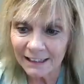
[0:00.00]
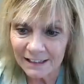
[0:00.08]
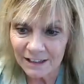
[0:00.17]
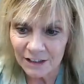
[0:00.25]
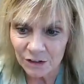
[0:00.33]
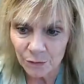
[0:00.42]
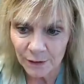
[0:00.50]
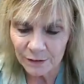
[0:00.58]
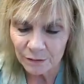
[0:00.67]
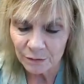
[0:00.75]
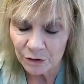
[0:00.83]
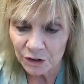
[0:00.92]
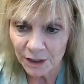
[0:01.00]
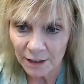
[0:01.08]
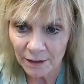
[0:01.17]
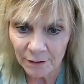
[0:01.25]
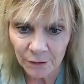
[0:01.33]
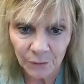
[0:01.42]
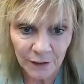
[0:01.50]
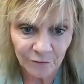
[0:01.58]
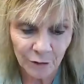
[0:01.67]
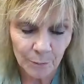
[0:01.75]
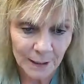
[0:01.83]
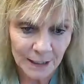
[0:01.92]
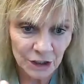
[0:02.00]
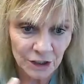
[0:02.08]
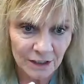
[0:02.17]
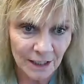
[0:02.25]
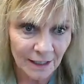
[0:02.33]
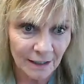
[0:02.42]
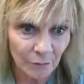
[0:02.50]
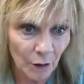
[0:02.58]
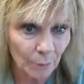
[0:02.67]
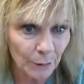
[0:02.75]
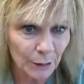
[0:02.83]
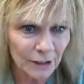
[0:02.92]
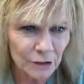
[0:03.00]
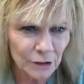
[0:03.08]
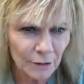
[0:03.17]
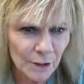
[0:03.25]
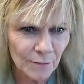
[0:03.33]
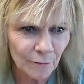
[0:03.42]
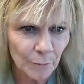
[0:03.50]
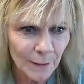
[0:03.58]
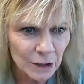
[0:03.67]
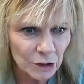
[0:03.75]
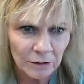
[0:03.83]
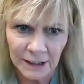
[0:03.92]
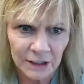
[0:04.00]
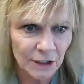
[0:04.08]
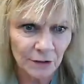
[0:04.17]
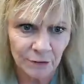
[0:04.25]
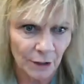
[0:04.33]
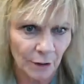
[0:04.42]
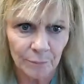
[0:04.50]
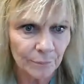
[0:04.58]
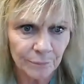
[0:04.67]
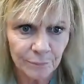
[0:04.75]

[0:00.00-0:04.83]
Lindsay's going to share her information. Uh, are you going to share your information, Lindsay, or no?